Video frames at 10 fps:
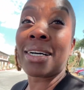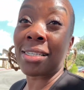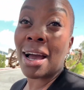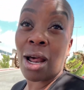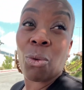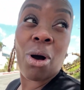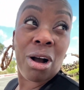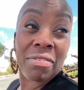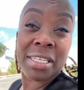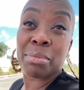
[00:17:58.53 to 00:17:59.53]
I got to walk
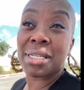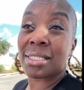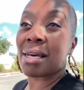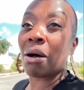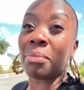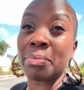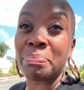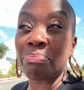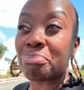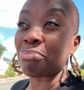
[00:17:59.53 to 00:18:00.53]
off some of this,
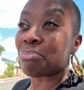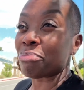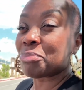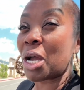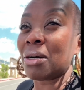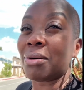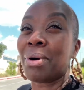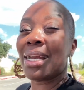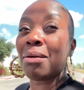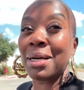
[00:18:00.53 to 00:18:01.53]
wait
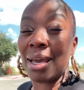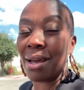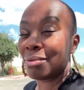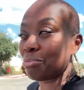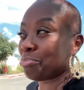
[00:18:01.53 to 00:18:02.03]
name again,